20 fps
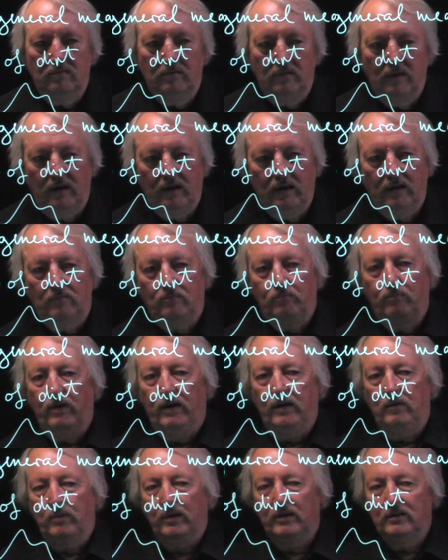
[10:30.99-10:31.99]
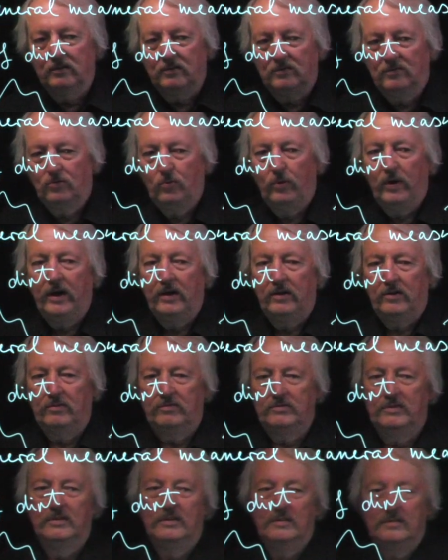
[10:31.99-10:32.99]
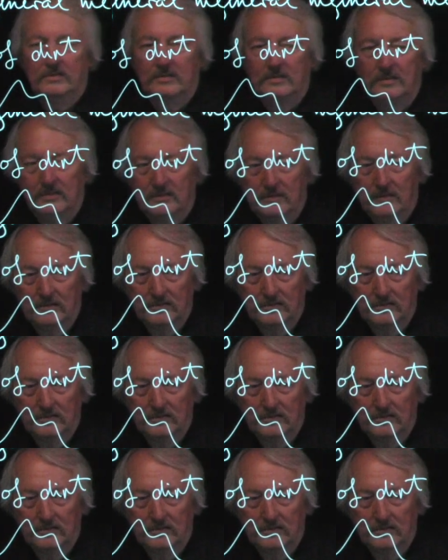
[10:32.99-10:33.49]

They get paid by the square of the distance.